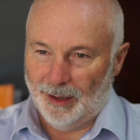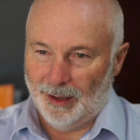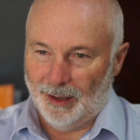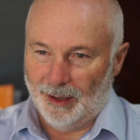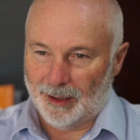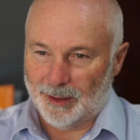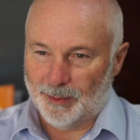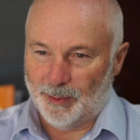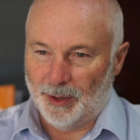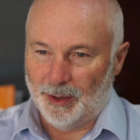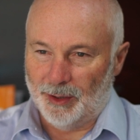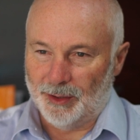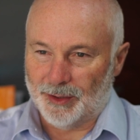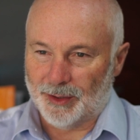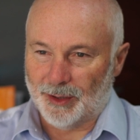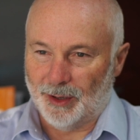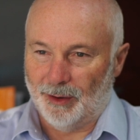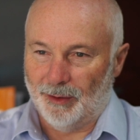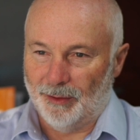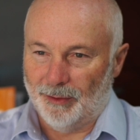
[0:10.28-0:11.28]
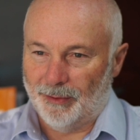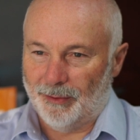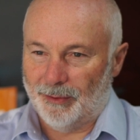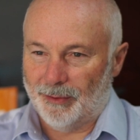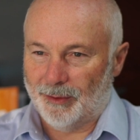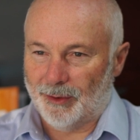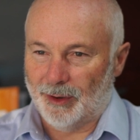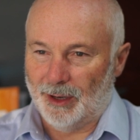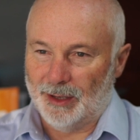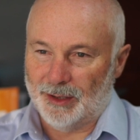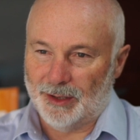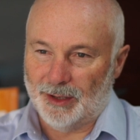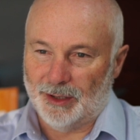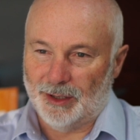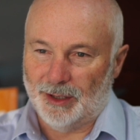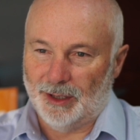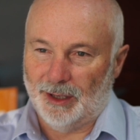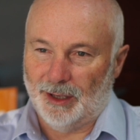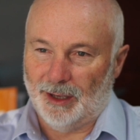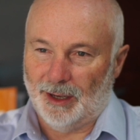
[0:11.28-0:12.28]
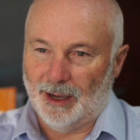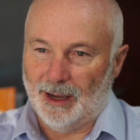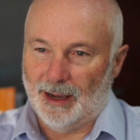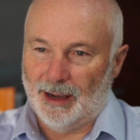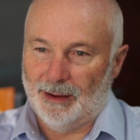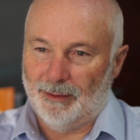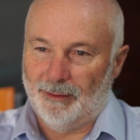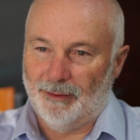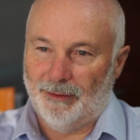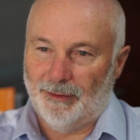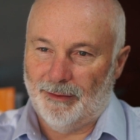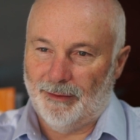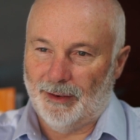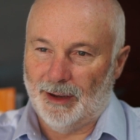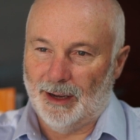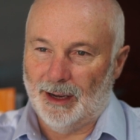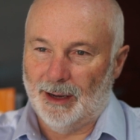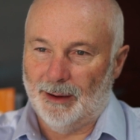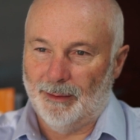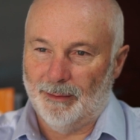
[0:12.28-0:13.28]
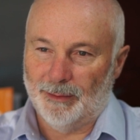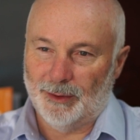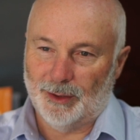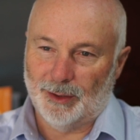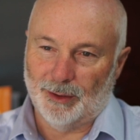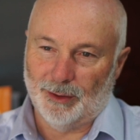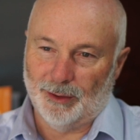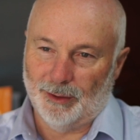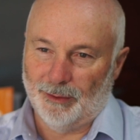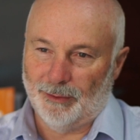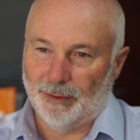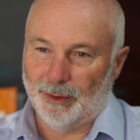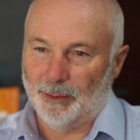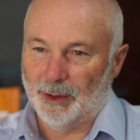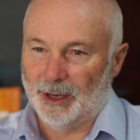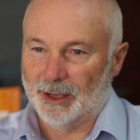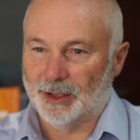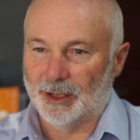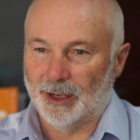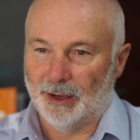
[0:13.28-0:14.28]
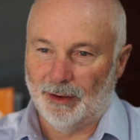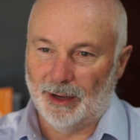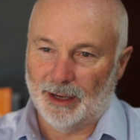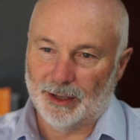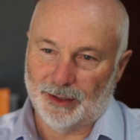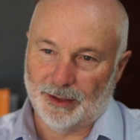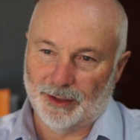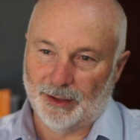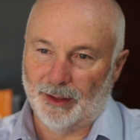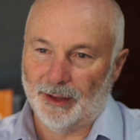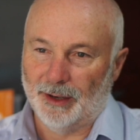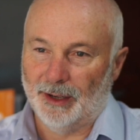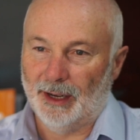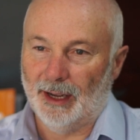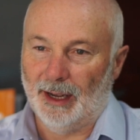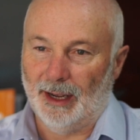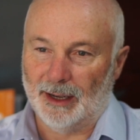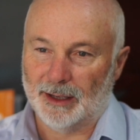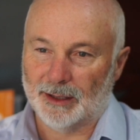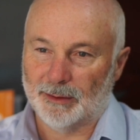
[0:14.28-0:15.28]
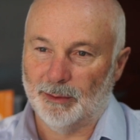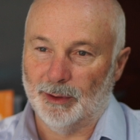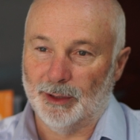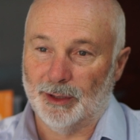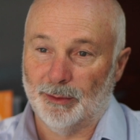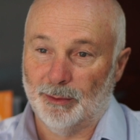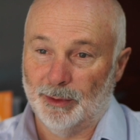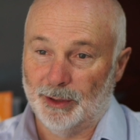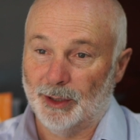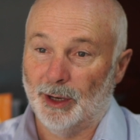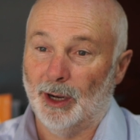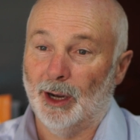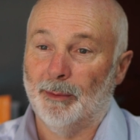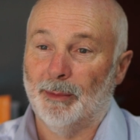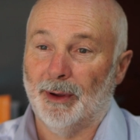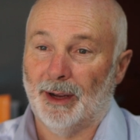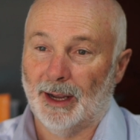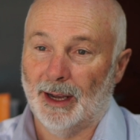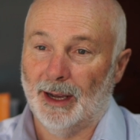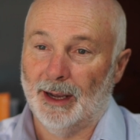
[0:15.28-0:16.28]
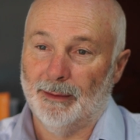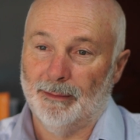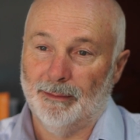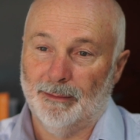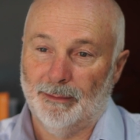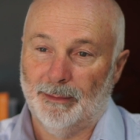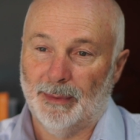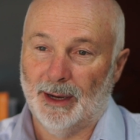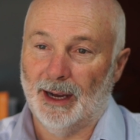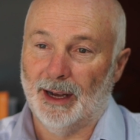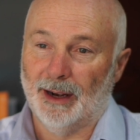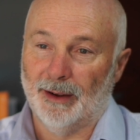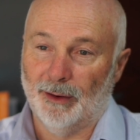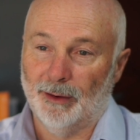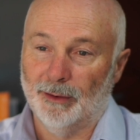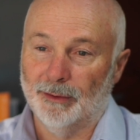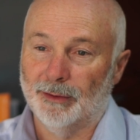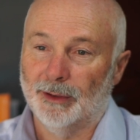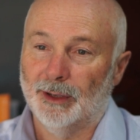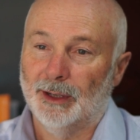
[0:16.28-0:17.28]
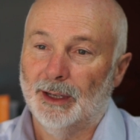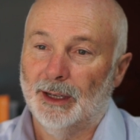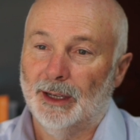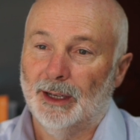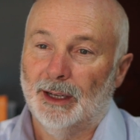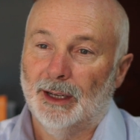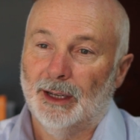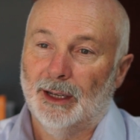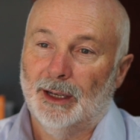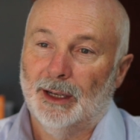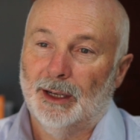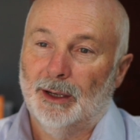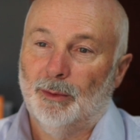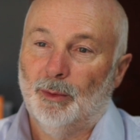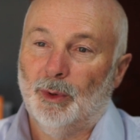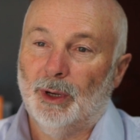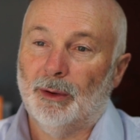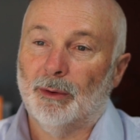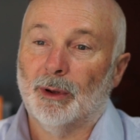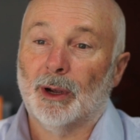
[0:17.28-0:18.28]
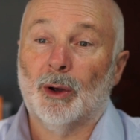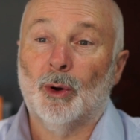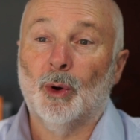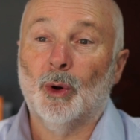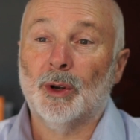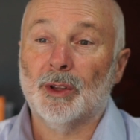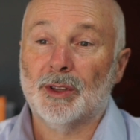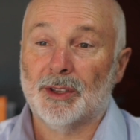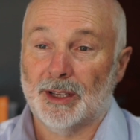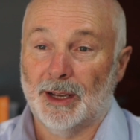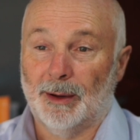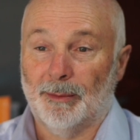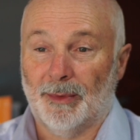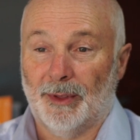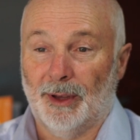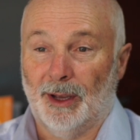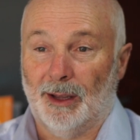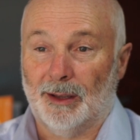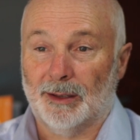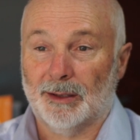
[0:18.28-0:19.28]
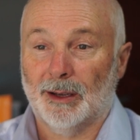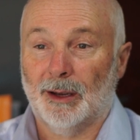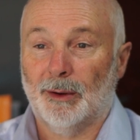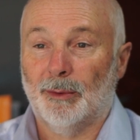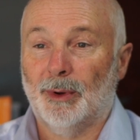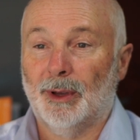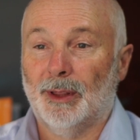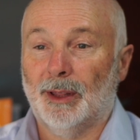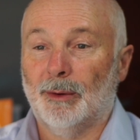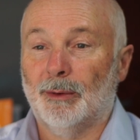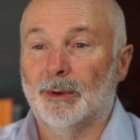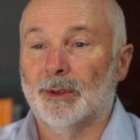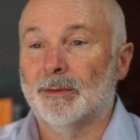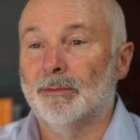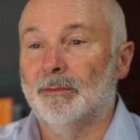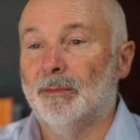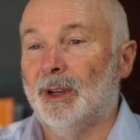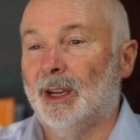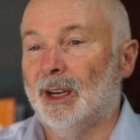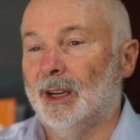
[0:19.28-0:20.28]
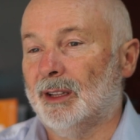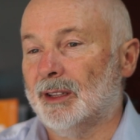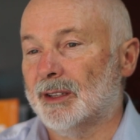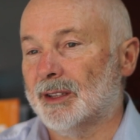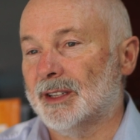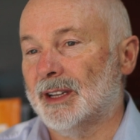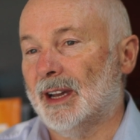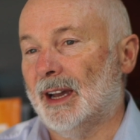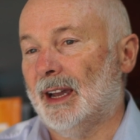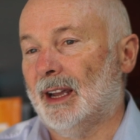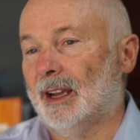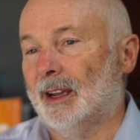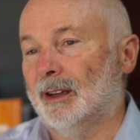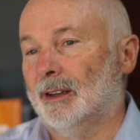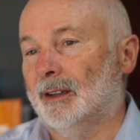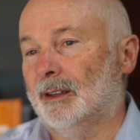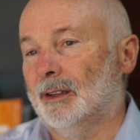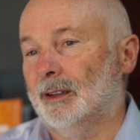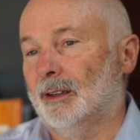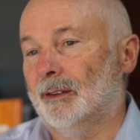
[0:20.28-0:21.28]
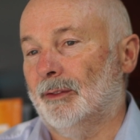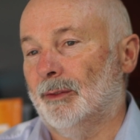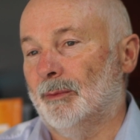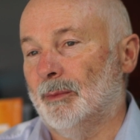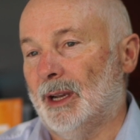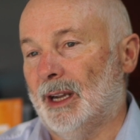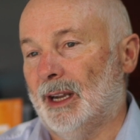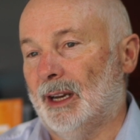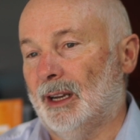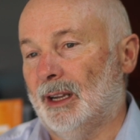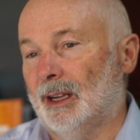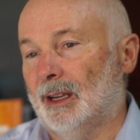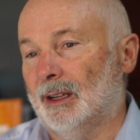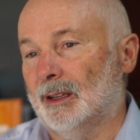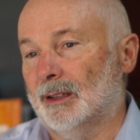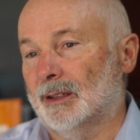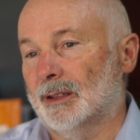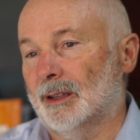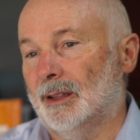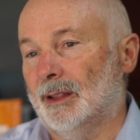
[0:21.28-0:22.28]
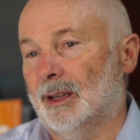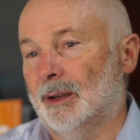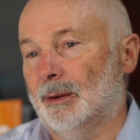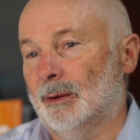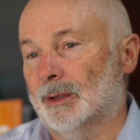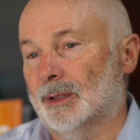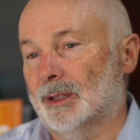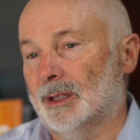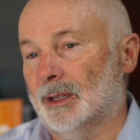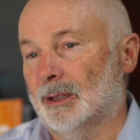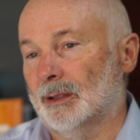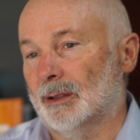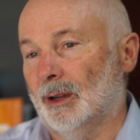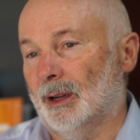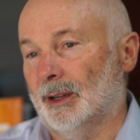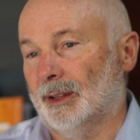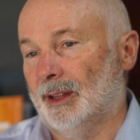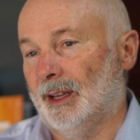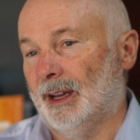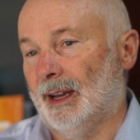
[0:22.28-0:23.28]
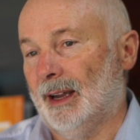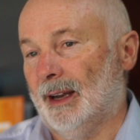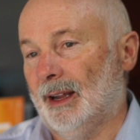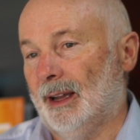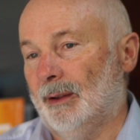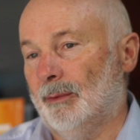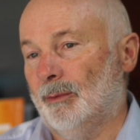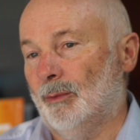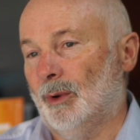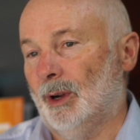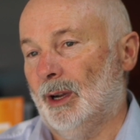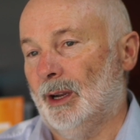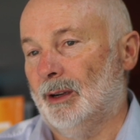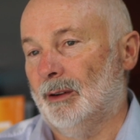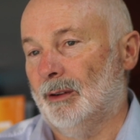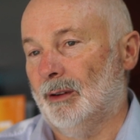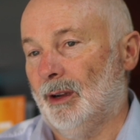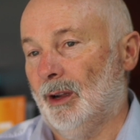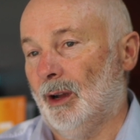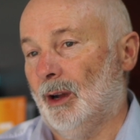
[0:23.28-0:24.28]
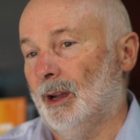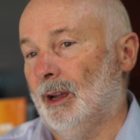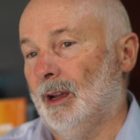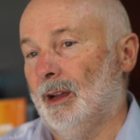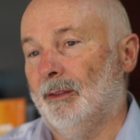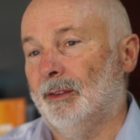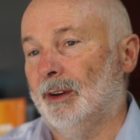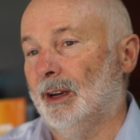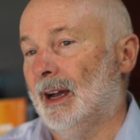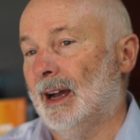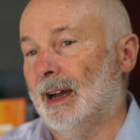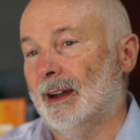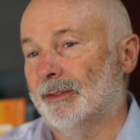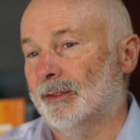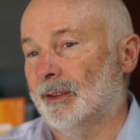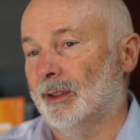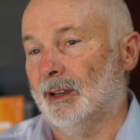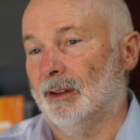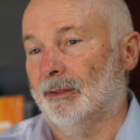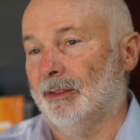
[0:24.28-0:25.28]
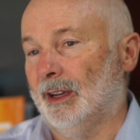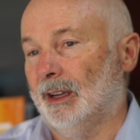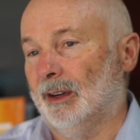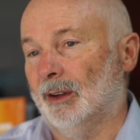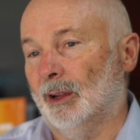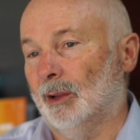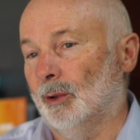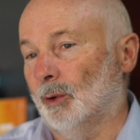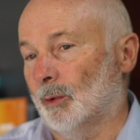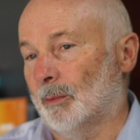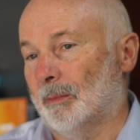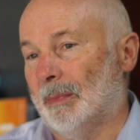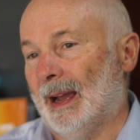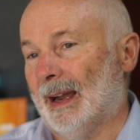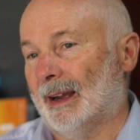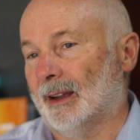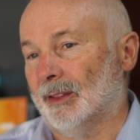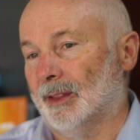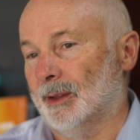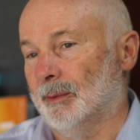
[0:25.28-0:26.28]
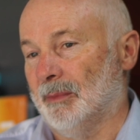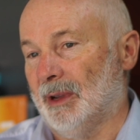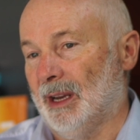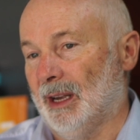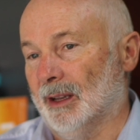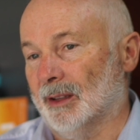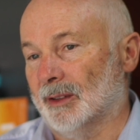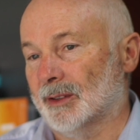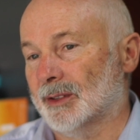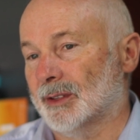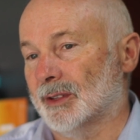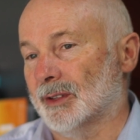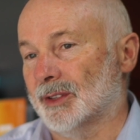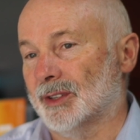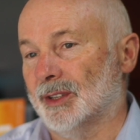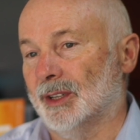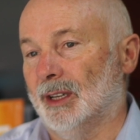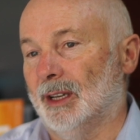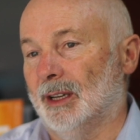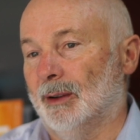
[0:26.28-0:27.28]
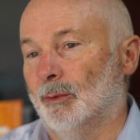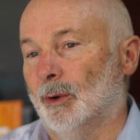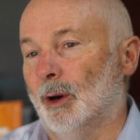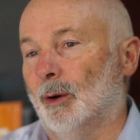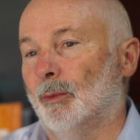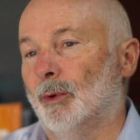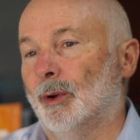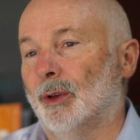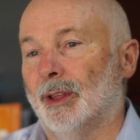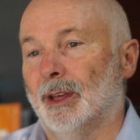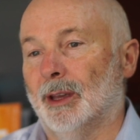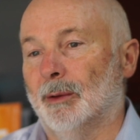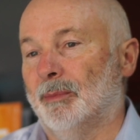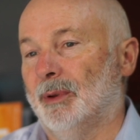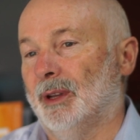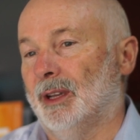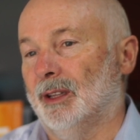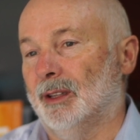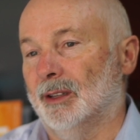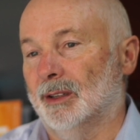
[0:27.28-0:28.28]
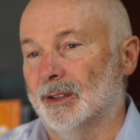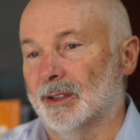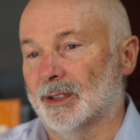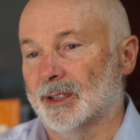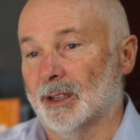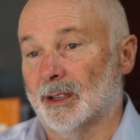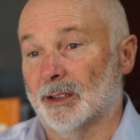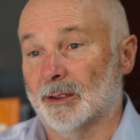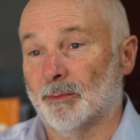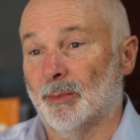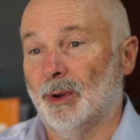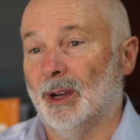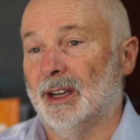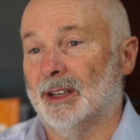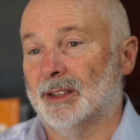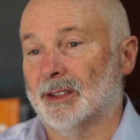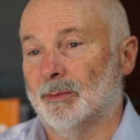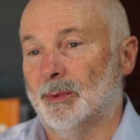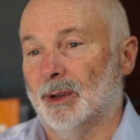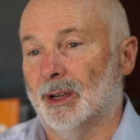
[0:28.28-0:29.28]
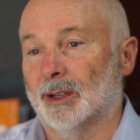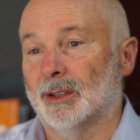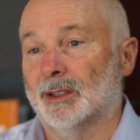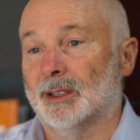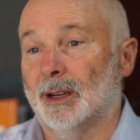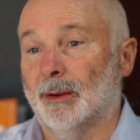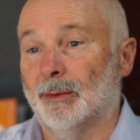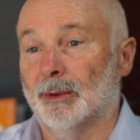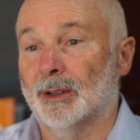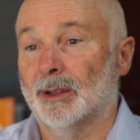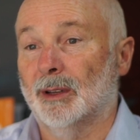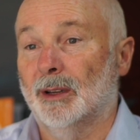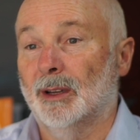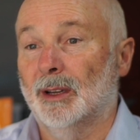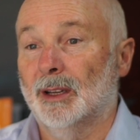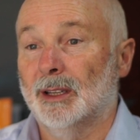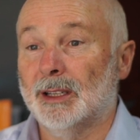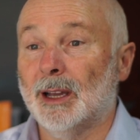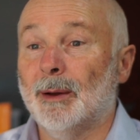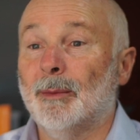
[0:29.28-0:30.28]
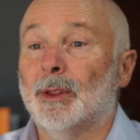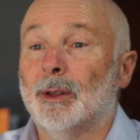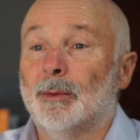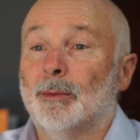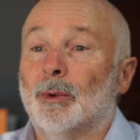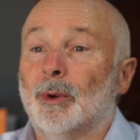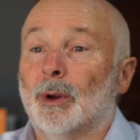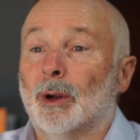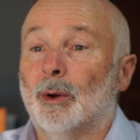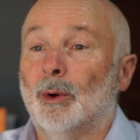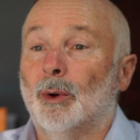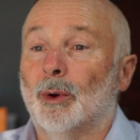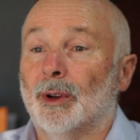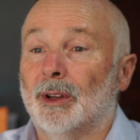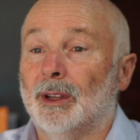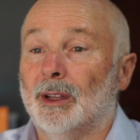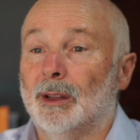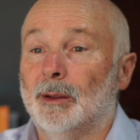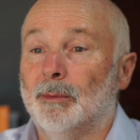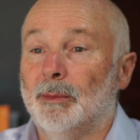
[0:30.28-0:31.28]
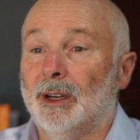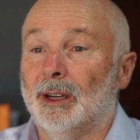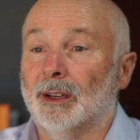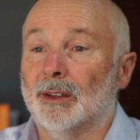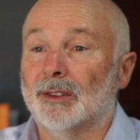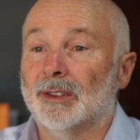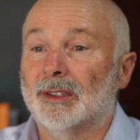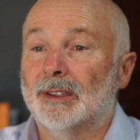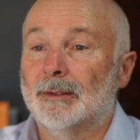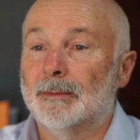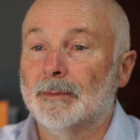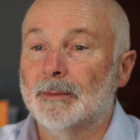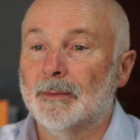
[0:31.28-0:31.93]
experience of transitioning a farm from one generation to the next, which I became part of, we recorded something. So there was minutes taken of meetings and there was things like that. Even after the event, I looked back at the minutes to see what were the opinions expressed, because some of them were recorded in the minutes.